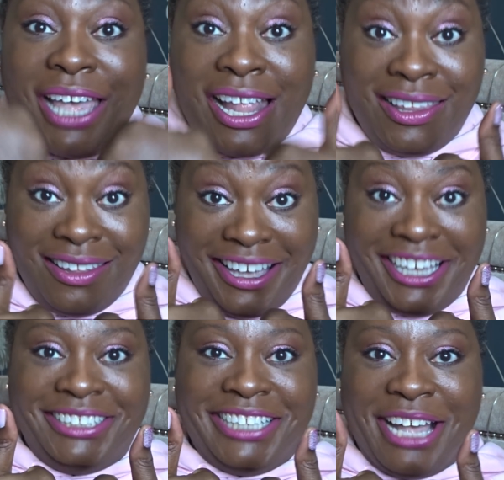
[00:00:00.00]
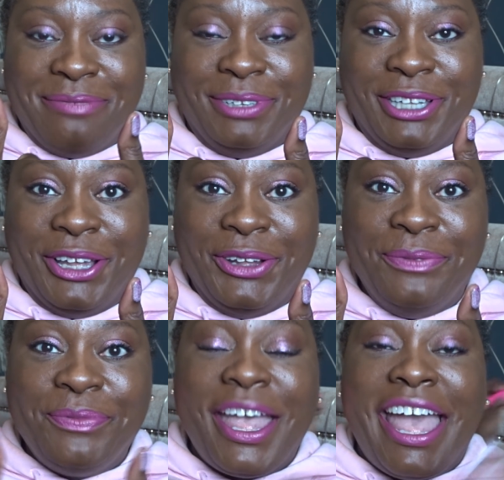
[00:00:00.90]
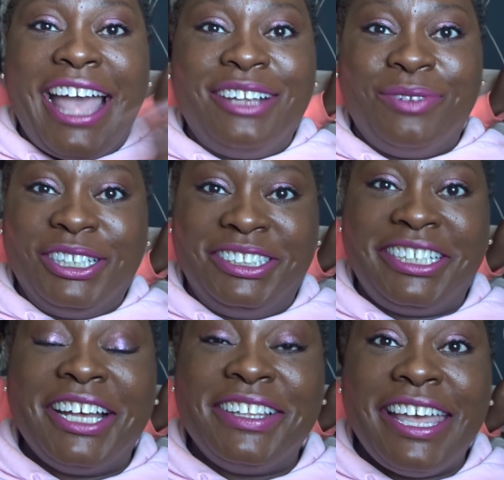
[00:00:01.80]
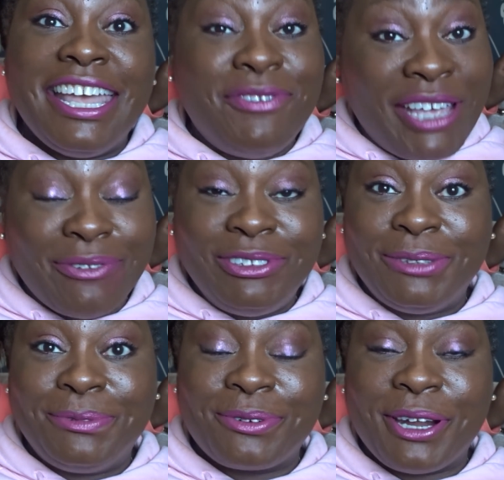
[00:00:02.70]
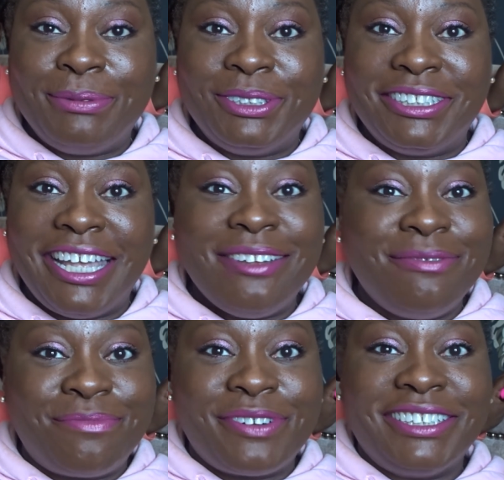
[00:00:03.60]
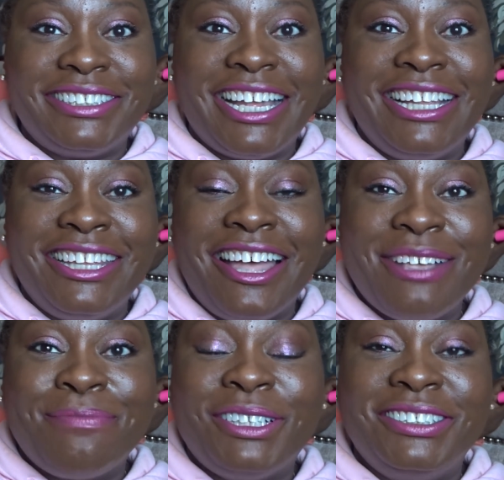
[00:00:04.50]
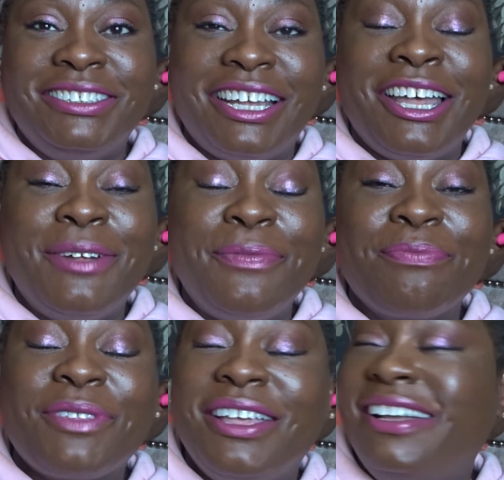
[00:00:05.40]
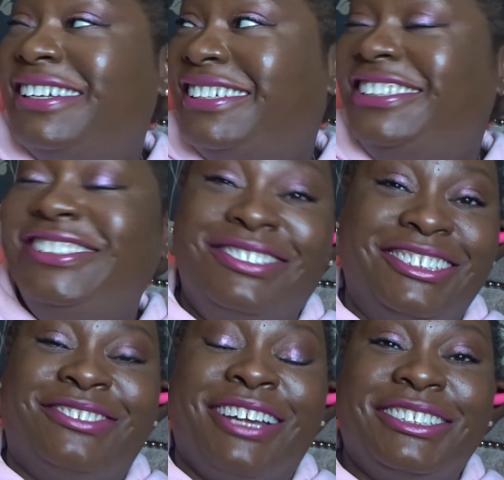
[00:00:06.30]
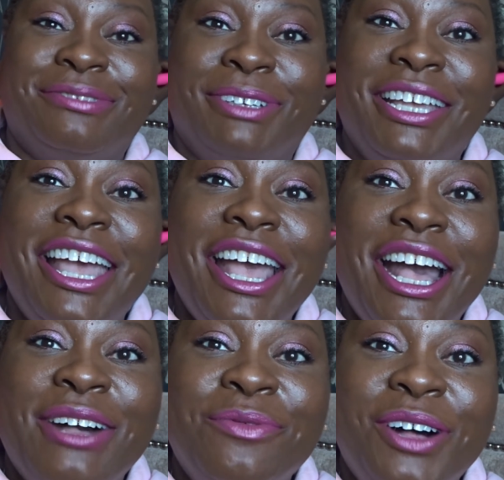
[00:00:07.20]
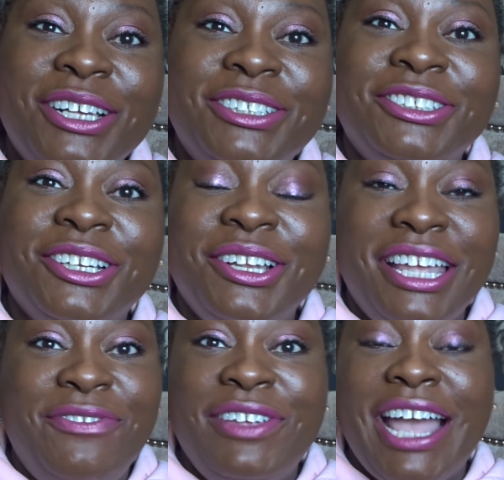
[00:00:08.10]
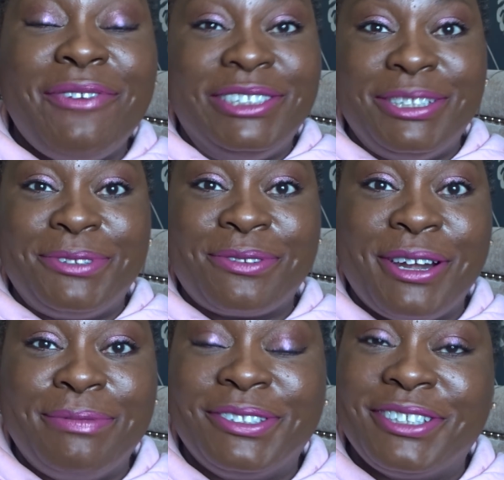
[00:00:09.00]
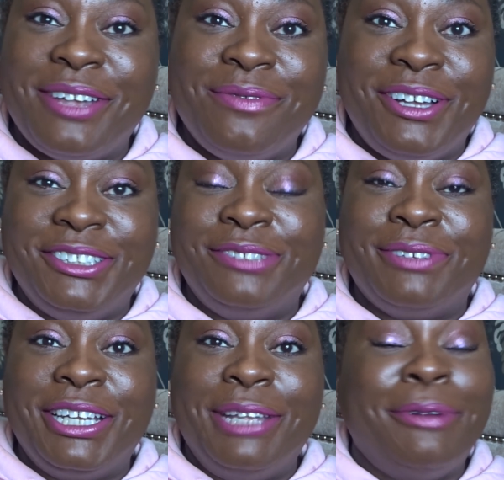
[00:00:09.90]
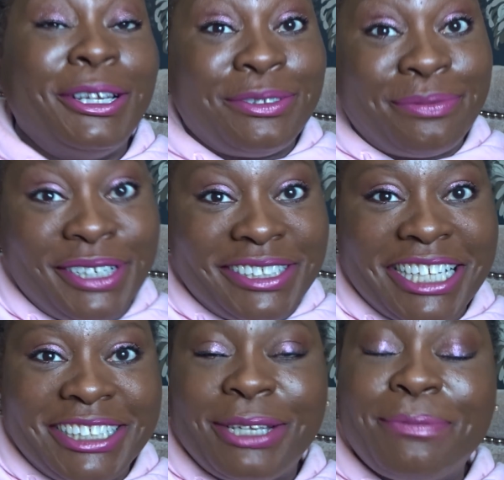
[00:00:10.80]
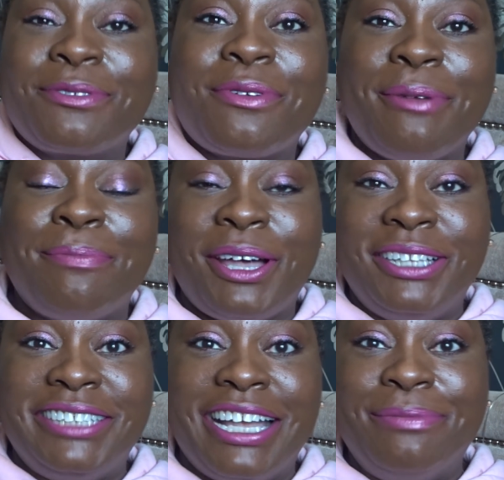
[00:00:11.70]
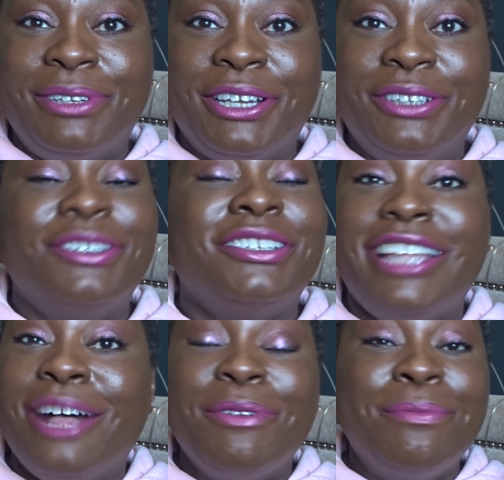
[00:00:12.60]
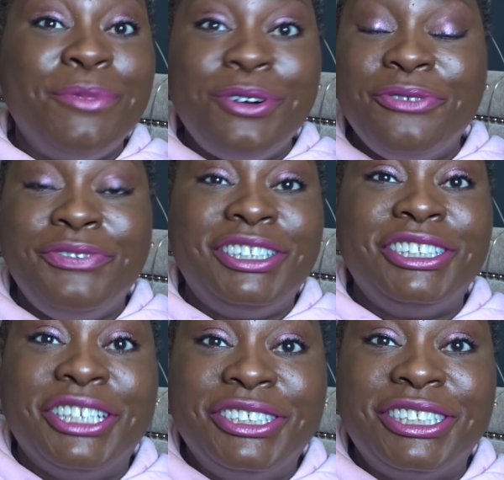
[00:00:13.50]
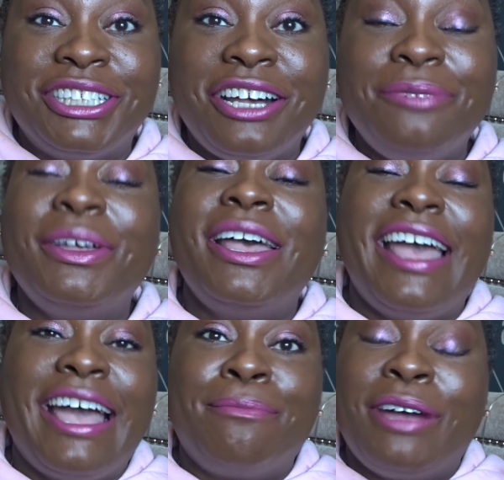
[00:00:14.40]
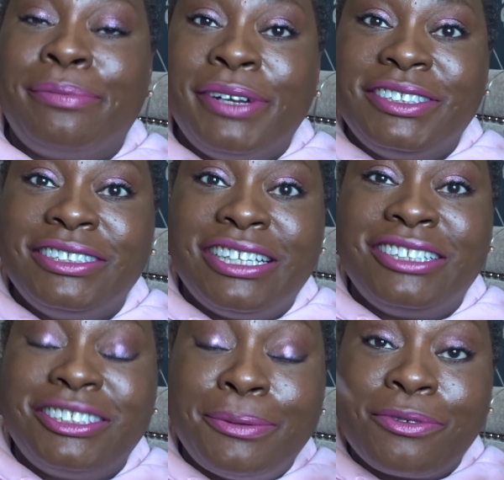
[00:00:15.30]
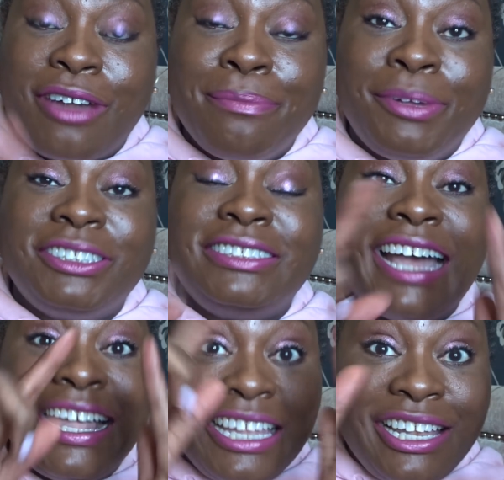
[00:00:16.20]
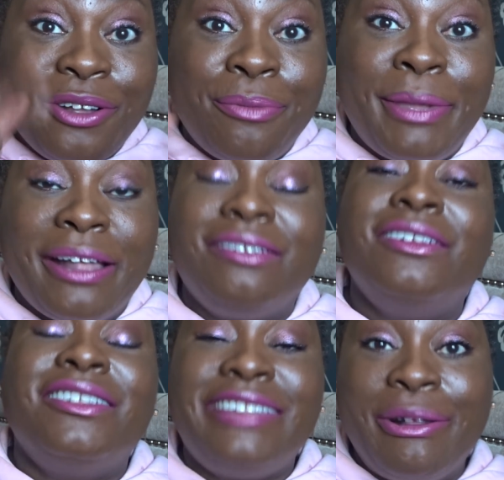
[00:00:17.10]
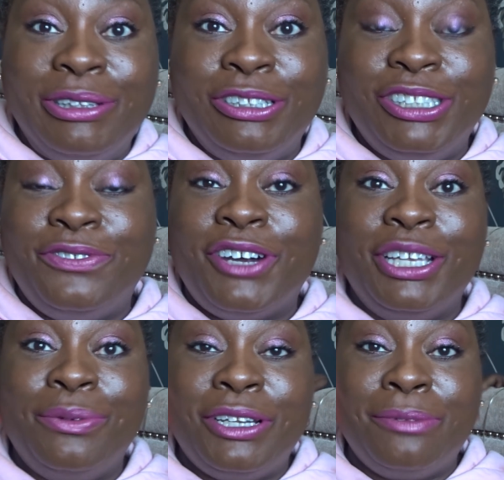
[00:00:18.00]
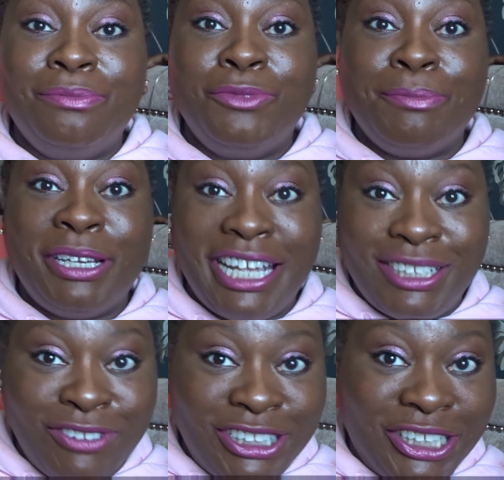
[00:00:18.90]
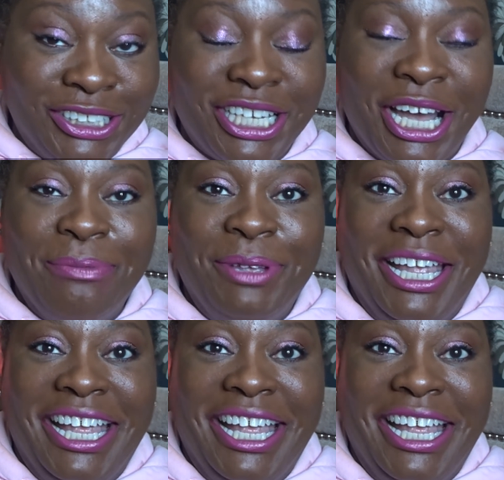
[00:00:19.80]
a like down below, and whilst you're down there, if you haven't subscribed just yet, press that like button to, you're distracting me, and whilst if you haven't subscribed just yet, whilst you're at it, you might as well press that subscribe button down below, because there'll be more videos to come, and by pressing the subscribe button and the little bell, that will notify you when my next video is coming